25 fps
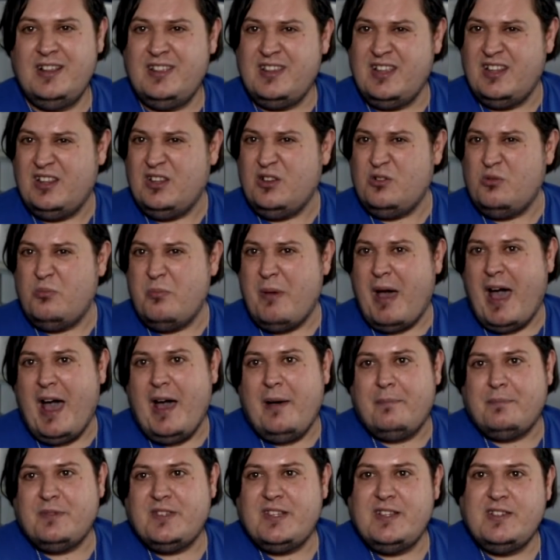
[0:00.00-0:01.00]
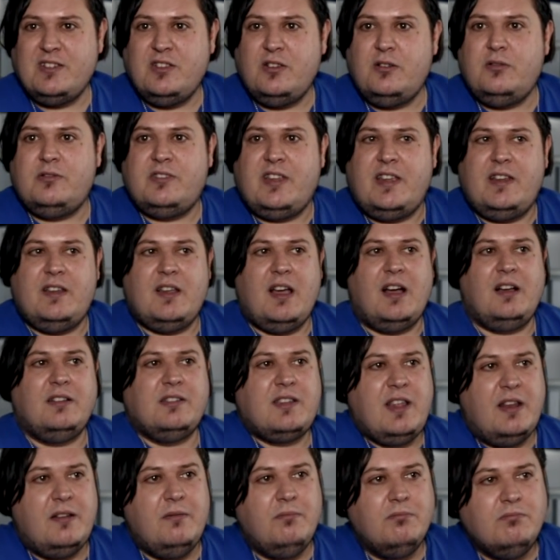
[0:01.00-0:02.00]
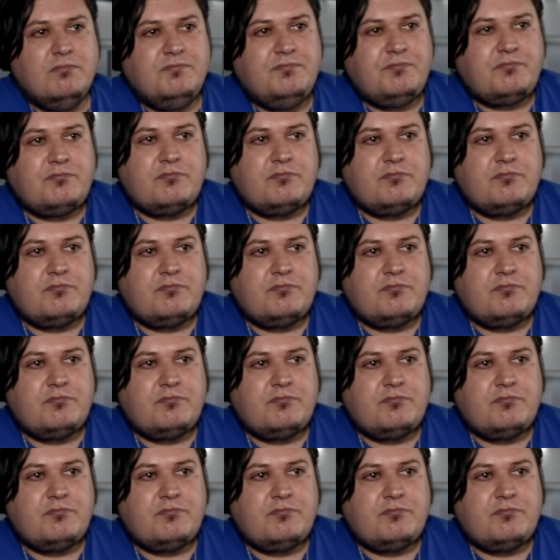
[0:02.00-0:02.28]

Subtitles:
the little maps. There's little details, and